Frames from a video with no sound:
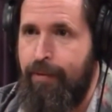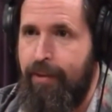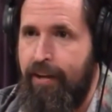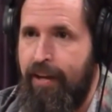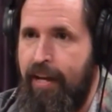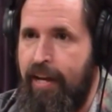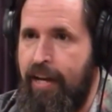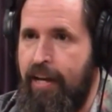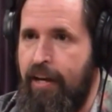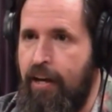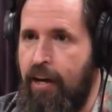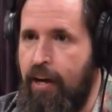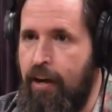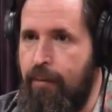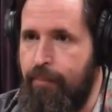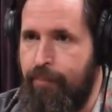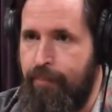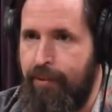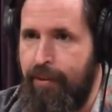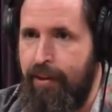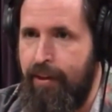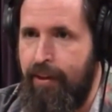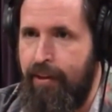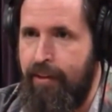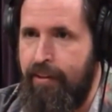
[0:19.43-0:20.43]
And
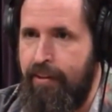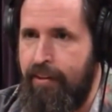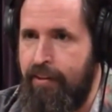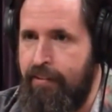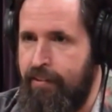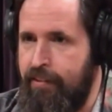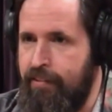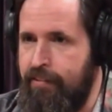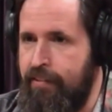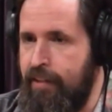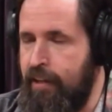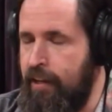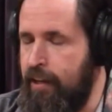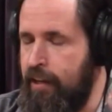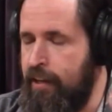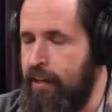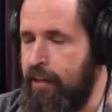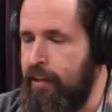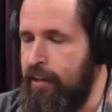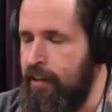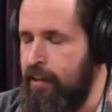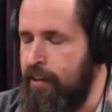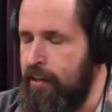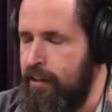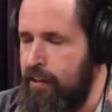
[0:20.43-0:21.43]
this is a
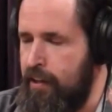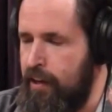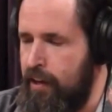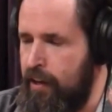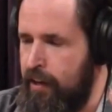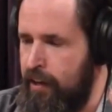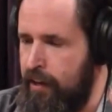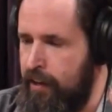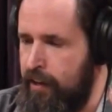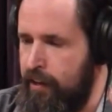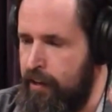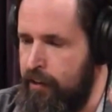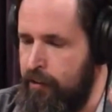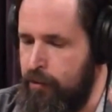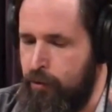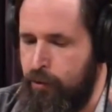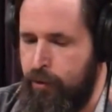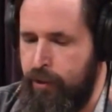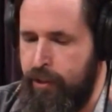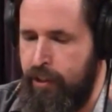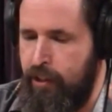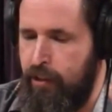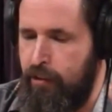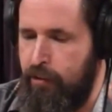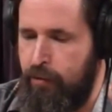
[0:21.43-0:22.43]

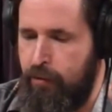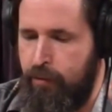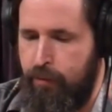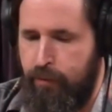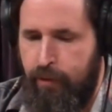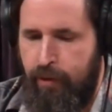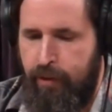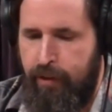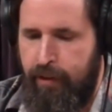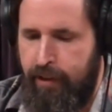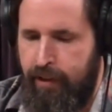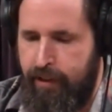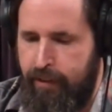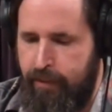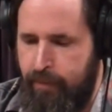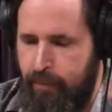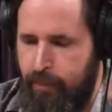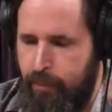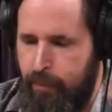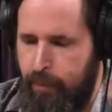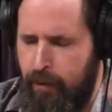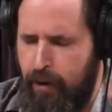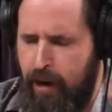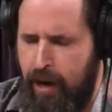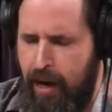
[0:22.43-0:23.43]
real
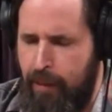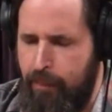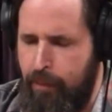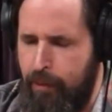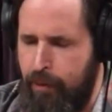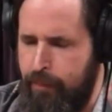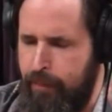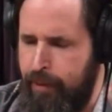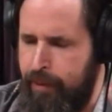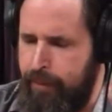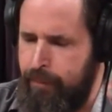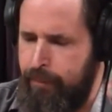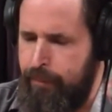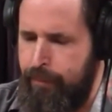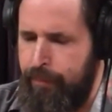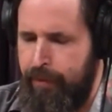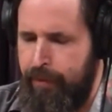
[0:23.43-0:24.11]
problem. And